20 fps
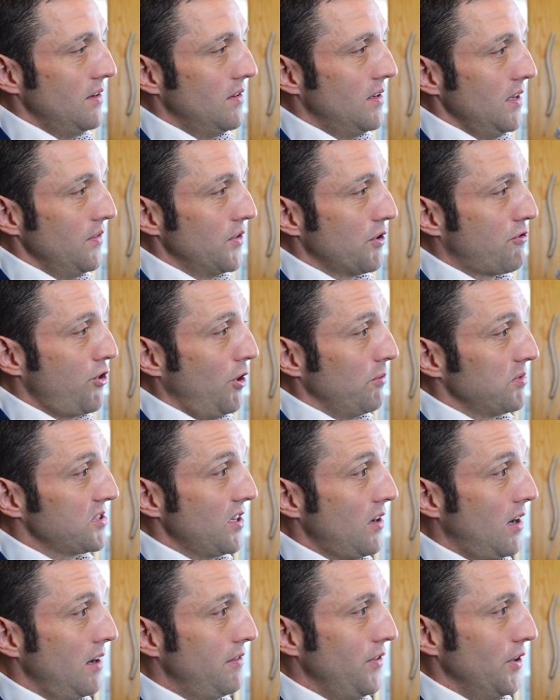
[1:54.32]
in the crops
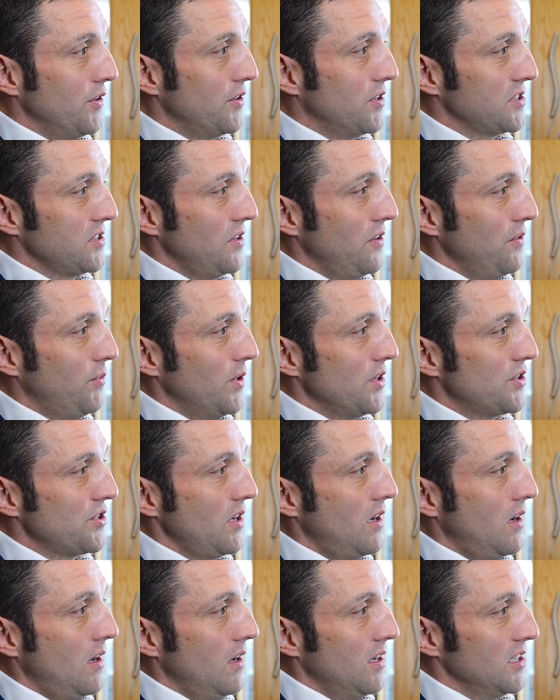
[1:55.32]
that I focus on,
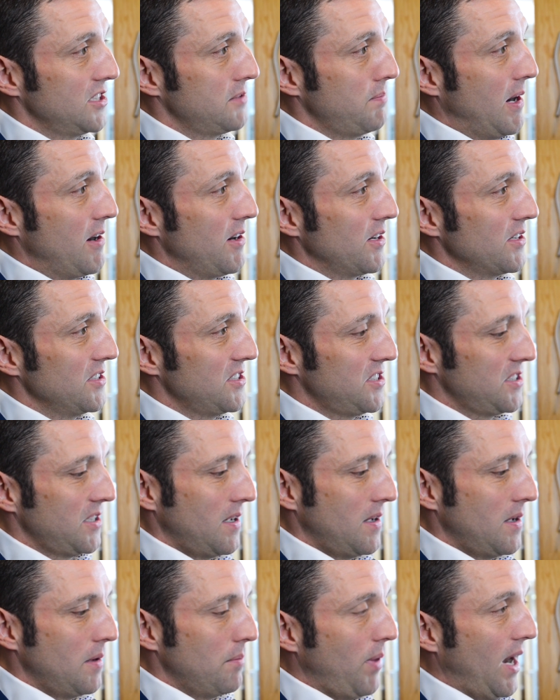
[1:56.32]
which are asparagus,
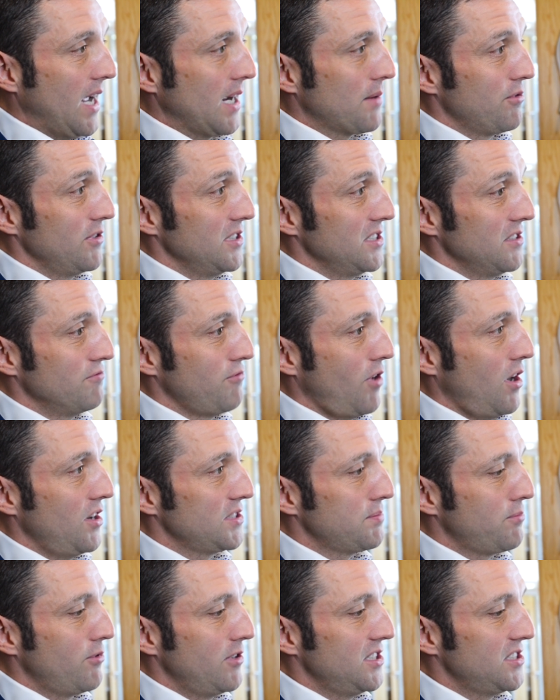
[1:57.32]
blackberries, and
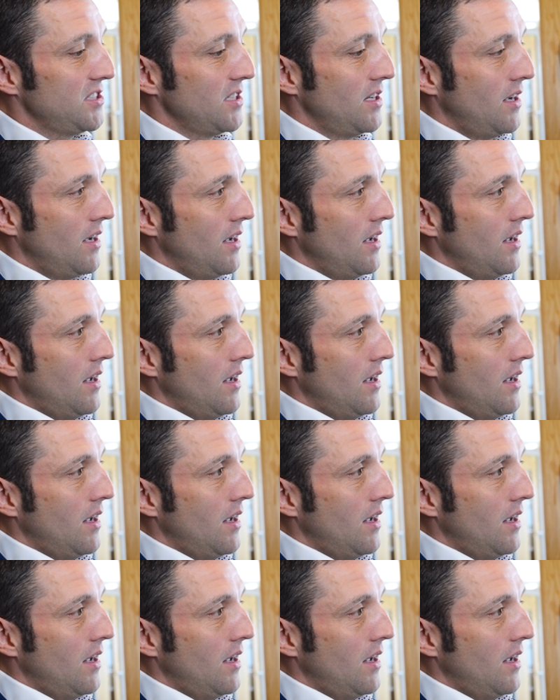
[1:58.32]
raspberries.